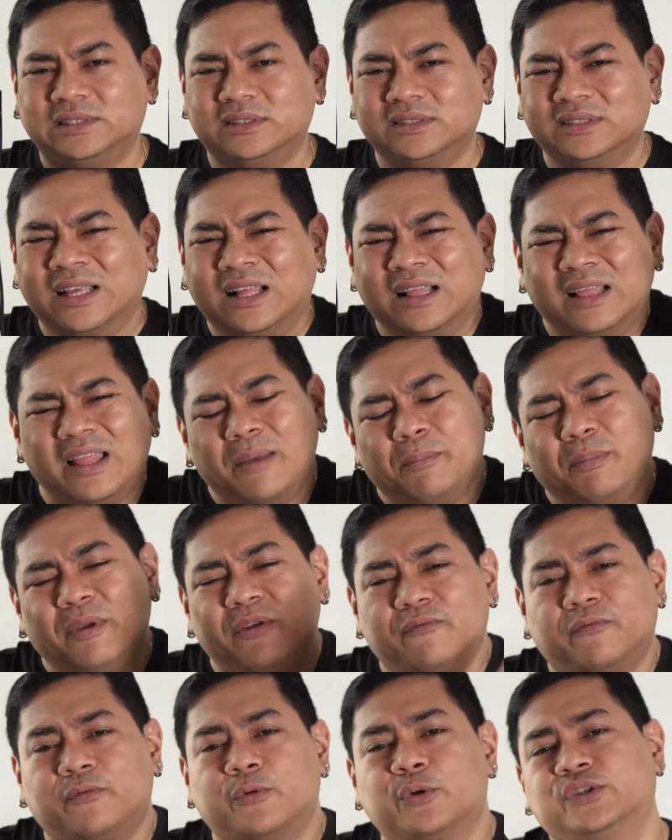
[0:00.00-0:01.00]
the
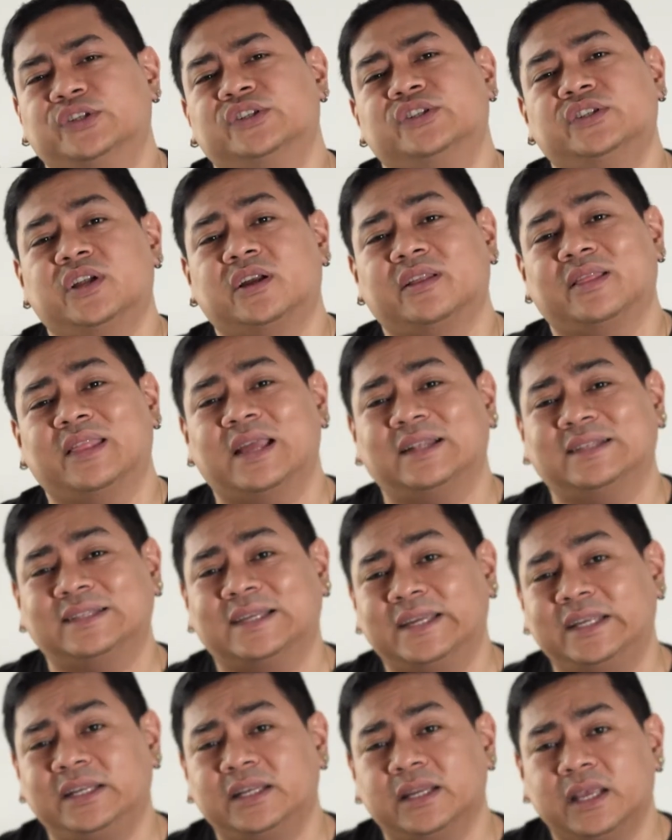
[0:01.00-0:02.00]
clamping force is not that
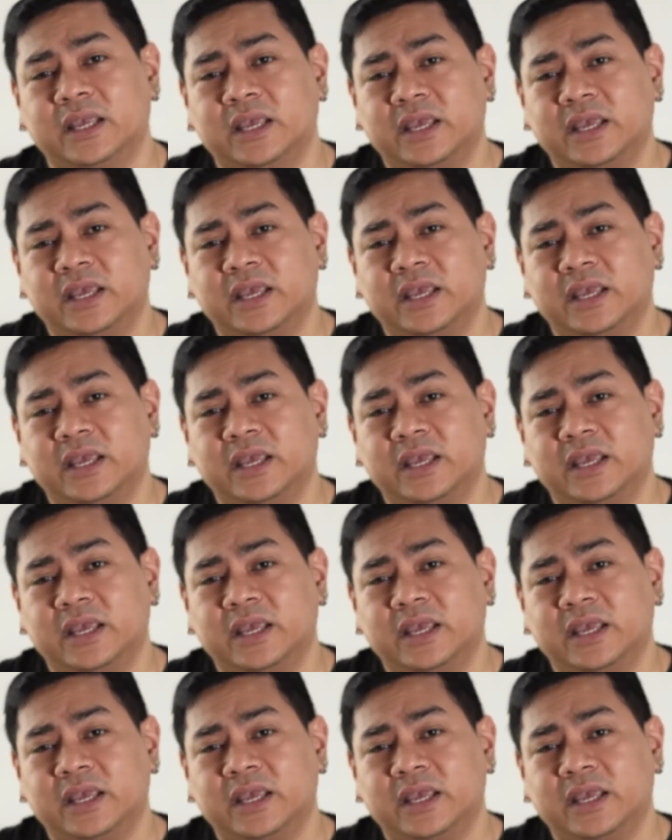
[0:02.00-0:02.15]
tight.